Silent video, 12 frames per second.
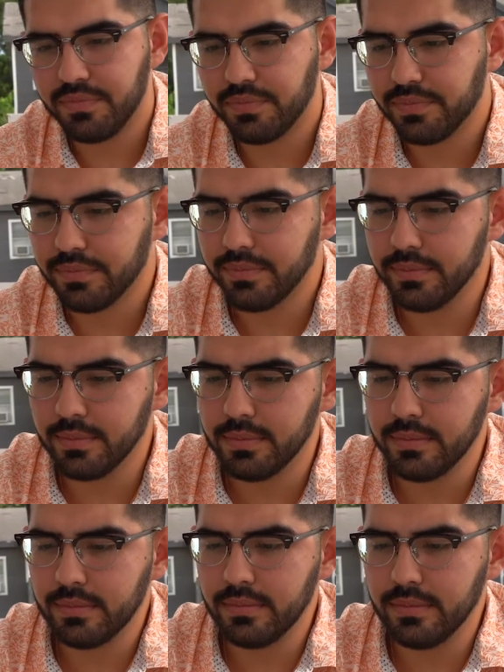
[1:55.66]

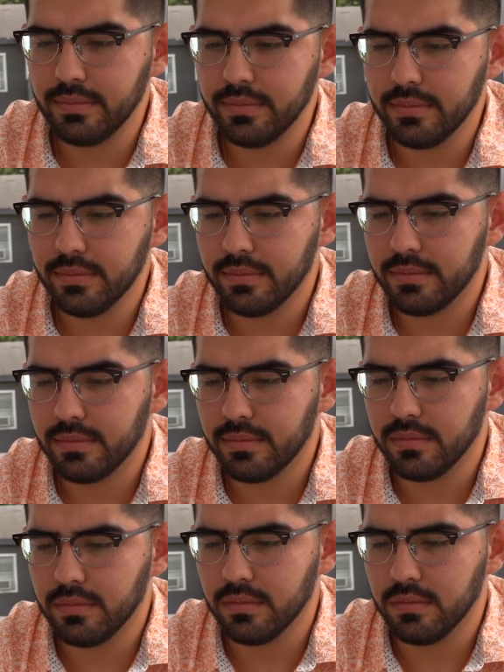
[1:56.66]

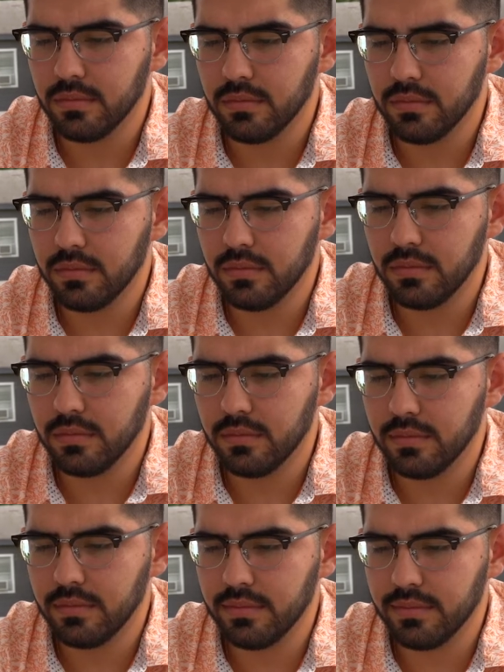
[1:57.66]

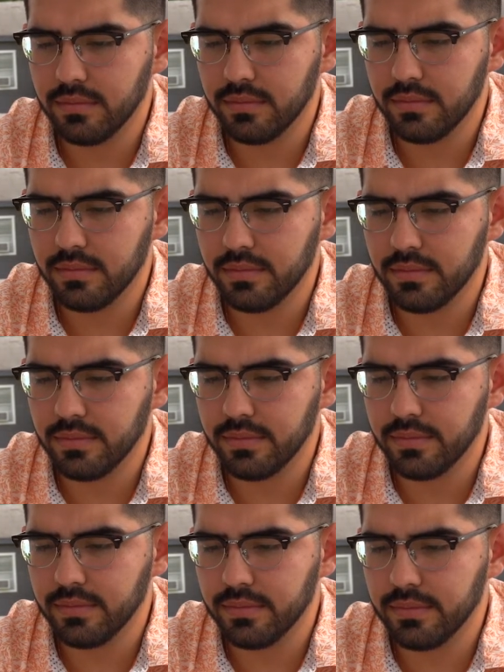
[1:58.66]

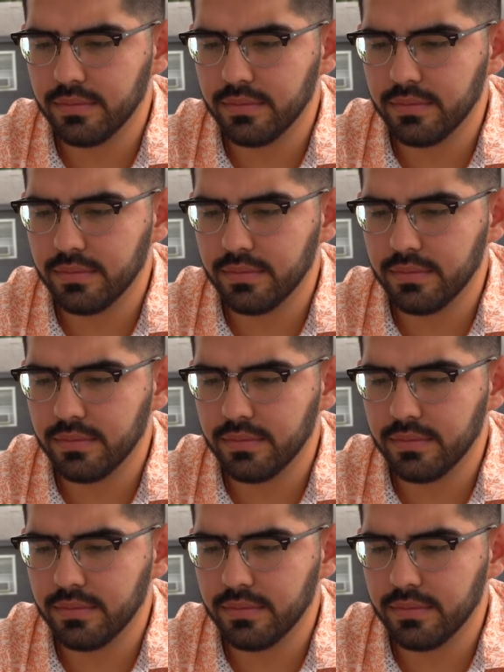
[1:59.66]
[no speech]